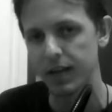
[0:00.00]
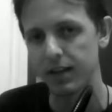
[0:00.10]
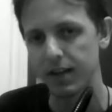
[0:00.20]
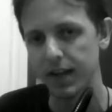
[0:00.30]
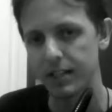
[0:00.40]

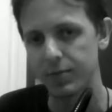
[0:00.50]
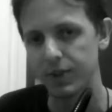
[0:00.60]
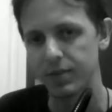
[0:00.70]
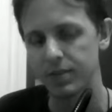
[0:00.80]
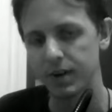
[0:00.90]
There has to be
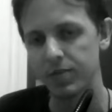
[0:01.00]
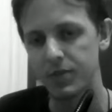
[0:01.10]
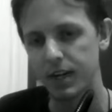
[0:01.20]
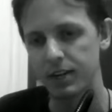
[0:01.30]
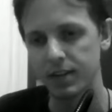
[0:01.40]
some
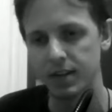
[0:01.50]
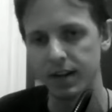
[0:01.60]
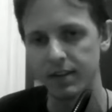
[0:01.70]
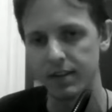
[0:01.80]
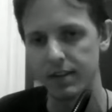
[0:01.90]
change in
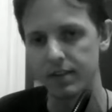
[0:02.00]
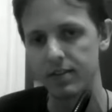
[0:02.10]
content,